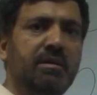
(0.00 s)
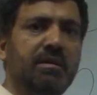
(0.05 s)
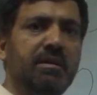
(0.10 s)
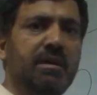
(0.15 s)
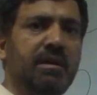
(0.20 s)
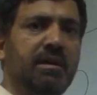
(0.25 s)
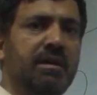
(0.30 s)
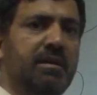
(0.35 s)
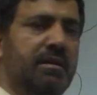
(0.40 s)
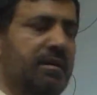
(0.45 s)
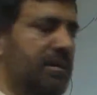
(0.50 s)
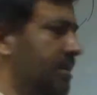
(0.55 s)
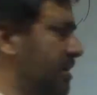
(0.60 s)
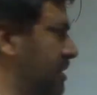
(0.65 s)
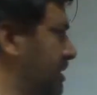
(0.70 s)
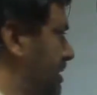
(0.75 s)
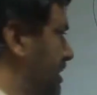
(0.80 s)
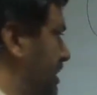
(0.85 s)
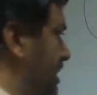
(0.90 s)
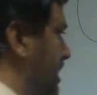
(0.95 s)
yeah,
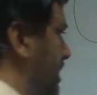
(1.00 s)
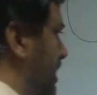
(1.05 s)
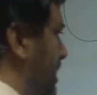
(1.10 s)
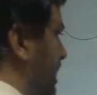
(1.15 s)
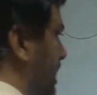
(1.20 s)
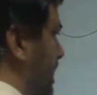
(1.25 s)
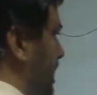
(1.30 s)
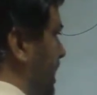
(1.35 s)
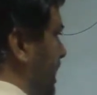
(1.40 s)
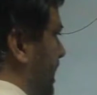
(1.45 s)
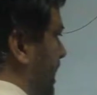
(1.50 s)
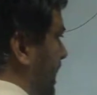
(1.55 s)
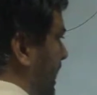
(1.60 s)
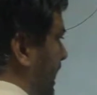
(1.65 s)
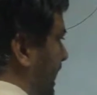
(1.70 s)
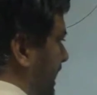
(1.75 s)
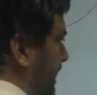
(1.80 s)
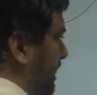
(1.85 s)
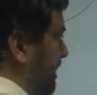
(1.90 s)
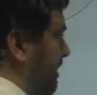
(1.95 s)

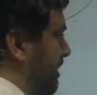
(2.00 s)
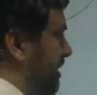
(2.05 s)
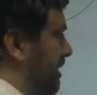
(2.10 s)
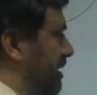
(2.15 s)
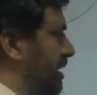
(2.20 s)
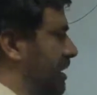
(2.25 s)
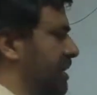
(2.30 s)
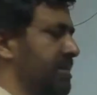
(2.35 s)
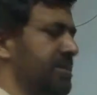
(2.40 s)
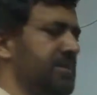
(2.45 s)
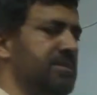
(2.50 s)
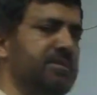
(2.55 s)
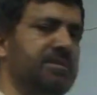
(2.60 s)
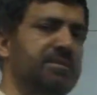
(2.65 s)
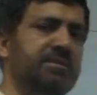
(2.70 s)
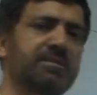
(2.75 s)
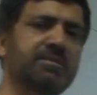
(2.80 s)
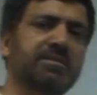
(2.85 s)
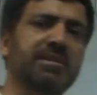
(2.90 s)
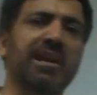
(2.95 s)
and I
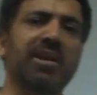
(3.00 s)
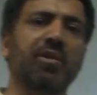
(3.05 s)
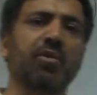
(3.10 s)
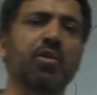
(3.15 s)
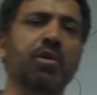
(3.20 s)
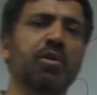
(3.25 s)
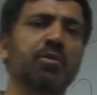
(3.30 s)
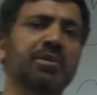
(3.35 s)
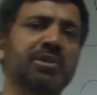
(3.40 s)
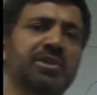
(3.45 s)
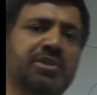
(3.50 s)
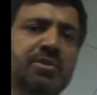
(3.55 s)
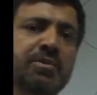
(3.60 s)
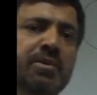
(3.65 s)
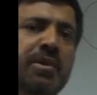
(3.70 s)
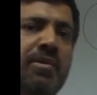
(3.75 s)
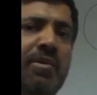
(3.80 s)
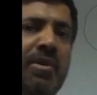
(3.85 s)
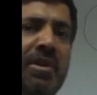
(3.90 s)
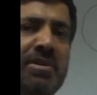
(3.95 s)
still go with
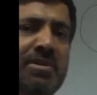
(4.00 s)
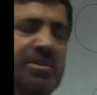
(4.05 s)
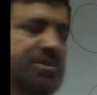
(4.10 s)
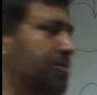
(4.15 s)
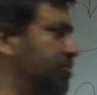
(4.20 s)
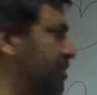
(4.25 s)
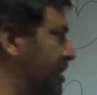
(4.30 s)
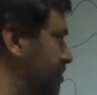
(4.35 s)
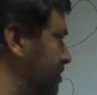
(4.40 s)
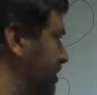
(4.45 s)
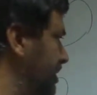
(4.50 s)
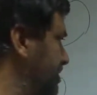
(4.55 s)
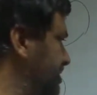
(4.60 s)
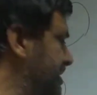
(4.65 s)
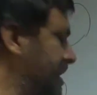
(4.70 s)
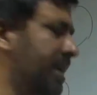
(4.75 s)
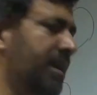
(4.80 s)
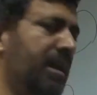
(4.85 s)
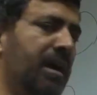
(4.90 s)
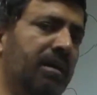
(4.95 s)
2 oranges. So what will you
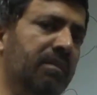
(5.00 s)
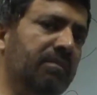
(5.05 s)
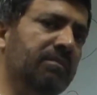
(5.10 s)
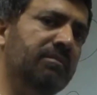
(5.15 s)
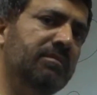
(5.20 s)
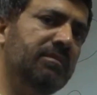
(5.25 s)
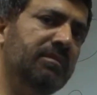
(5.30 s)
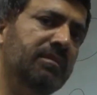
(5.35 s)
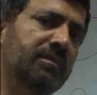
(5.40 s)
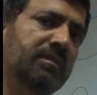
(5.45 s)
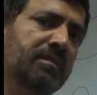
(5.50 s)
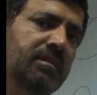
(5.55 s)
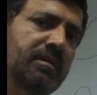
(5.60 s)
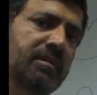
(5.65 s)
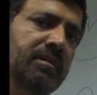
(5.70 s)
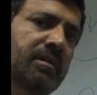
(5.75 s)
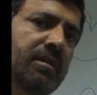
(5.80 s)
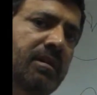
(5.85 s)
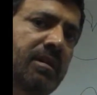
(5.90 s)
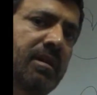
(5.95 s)
say now?
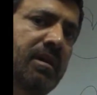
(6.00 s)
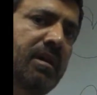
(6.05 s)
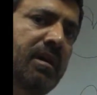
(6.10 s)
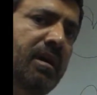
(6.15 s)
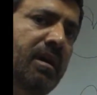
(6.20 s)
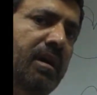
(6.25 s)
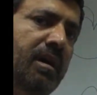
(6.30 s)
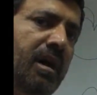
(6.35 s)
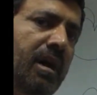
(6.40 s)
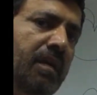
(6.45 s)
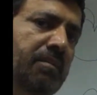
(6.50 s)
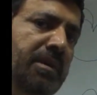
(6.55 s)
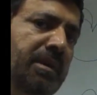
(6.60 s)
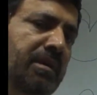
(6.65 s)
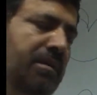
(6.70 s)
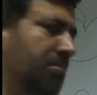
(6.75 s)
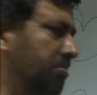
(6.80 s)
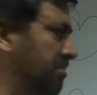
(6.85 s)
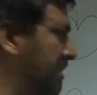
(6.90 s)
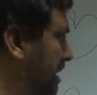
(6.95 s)

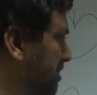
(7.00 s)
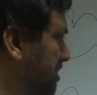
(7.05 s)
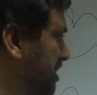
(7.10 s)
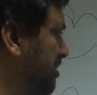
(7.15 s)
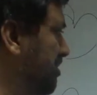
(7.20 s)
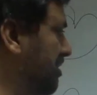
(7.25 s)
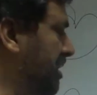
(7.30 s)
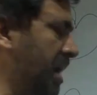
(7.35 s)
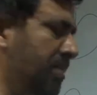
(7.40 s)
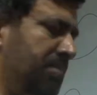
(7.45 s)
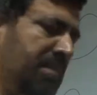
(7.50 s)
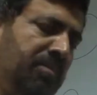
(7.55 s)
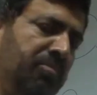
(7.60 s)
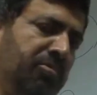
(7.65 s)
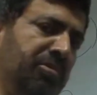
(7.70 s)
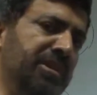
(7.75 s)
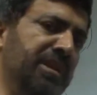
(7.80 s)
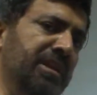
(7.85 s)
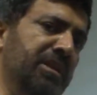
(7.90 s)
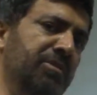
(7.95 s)
Maybe you come
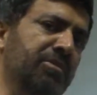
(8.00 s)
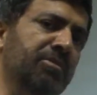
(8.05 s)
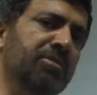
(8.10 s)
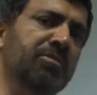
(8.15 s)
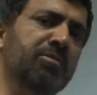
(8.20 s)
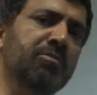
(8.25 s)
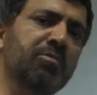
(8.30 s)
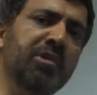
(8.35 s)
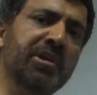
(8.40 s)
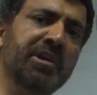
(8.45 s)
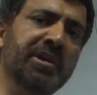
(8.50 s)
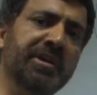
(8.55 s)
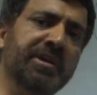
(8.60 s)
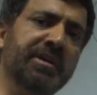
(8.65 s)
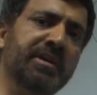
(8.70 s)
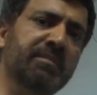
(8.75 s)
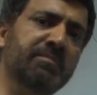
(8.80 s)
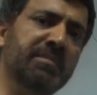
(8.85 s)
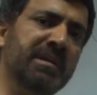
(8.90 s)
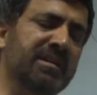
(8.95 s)
up with a new
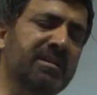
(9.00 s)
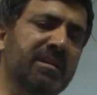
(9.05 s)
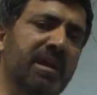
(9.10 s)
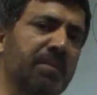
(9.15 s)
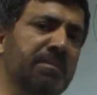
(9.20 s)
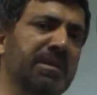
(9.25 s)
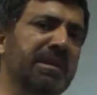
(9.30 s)
word, but